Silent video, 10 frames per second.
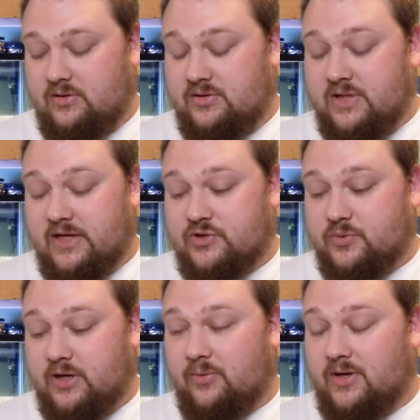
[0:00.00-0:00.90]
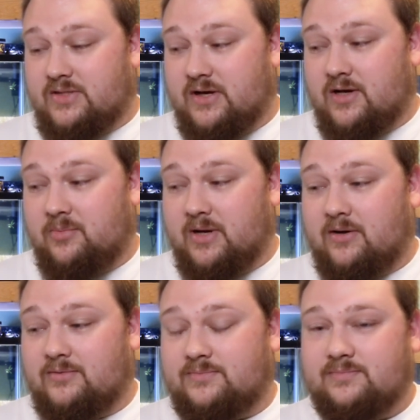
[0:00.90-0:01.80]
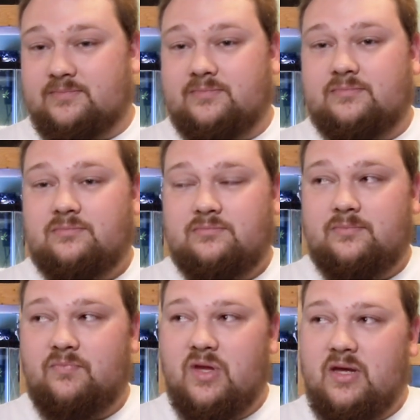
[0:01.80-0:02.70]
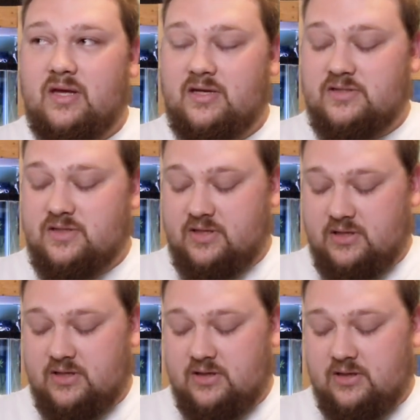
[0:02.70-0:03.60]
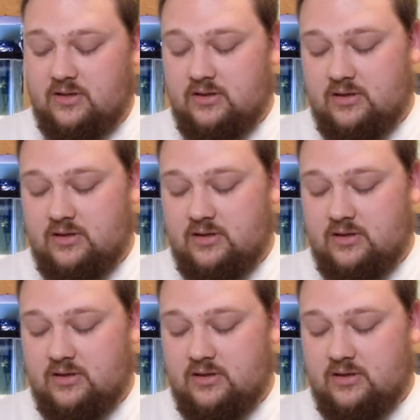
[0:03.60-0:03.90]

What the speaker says: The next one I want to talk about is the